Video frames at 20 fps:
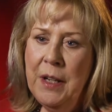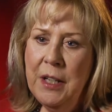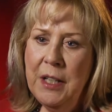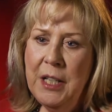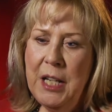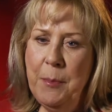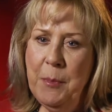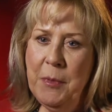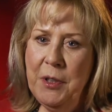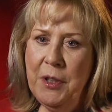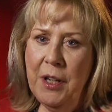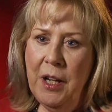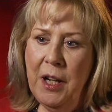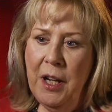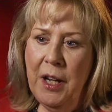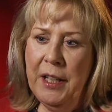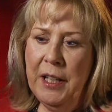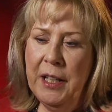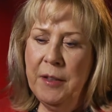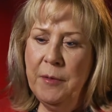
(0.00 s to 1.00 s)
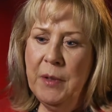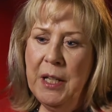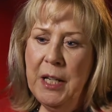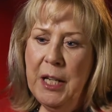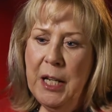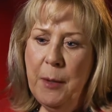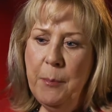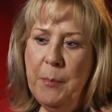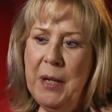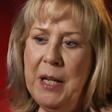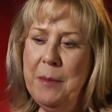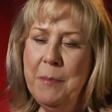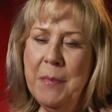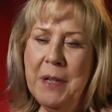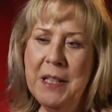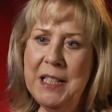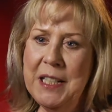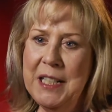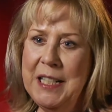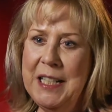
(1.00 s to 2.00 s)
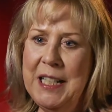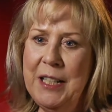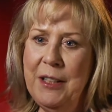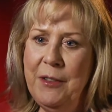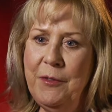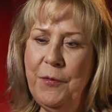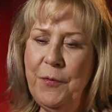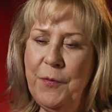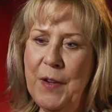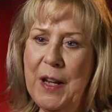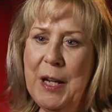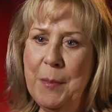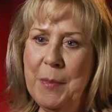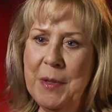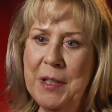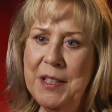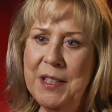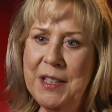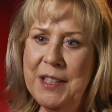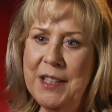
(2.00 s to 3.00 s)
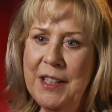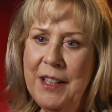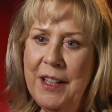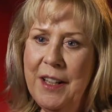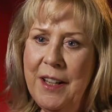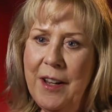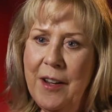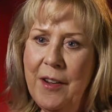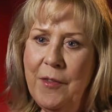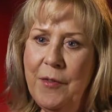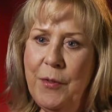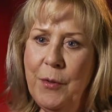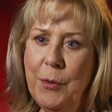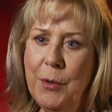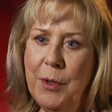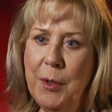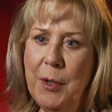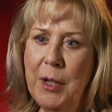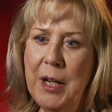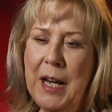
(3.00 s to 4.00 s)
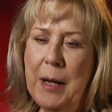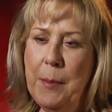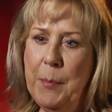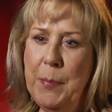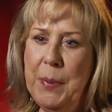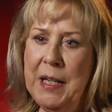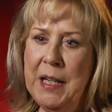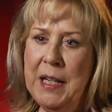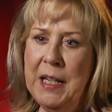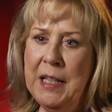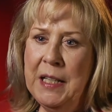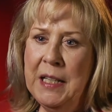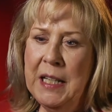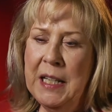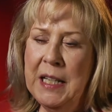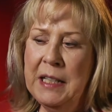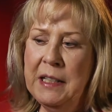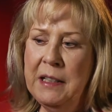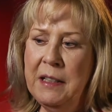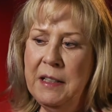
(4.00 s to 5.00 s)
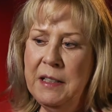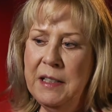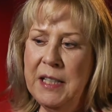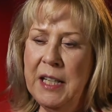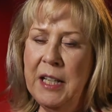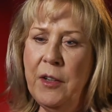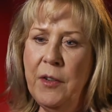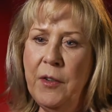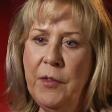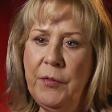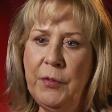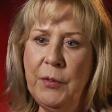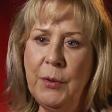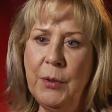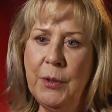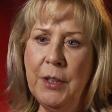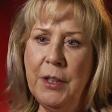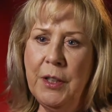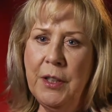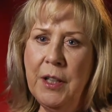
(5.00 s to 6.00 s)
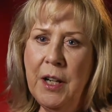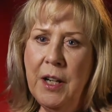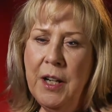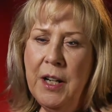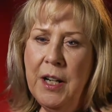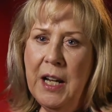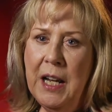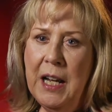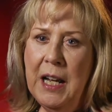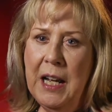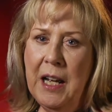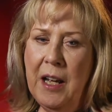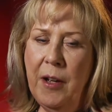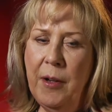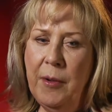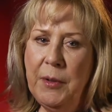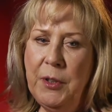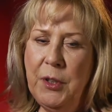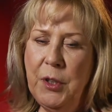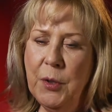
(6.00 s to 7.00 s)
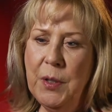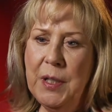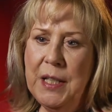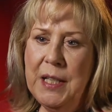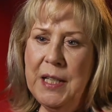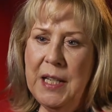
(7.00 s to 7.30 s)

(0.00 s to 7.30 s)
came along and made Muscatine famous for being a center for curing